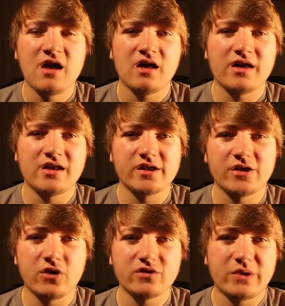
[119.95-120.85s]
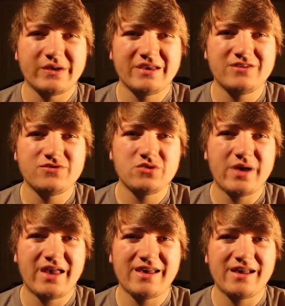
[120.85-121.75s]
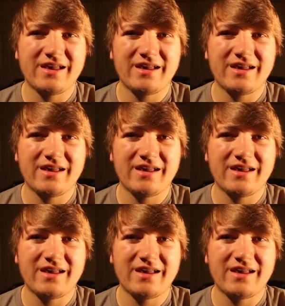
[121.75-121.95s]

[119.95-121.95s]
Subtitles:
and it can also give you a